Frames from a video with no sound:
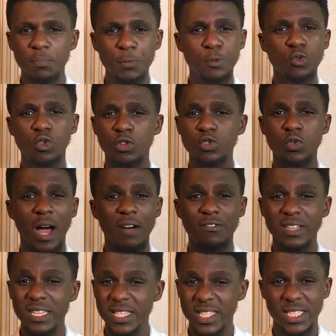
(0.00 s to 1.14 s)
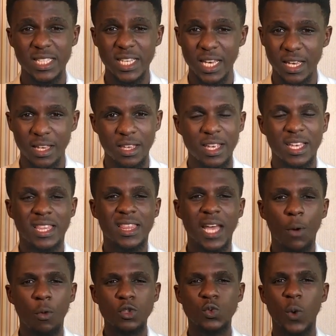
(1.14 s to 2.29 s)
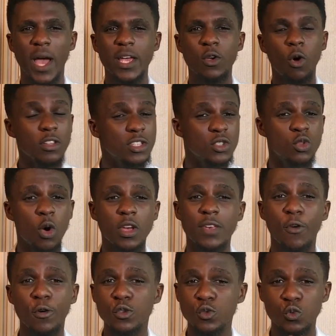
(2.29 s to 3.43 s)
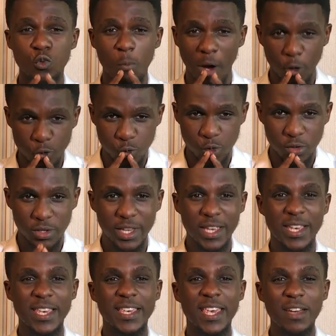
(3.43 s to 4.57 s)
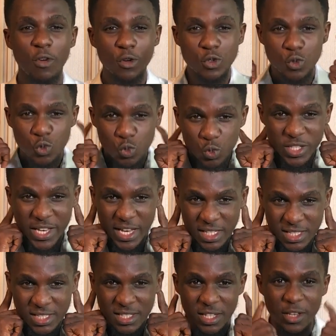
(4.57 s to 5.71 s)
people does not have listening ear. That was why God did not give us 2 mouths. He gave us 2 ears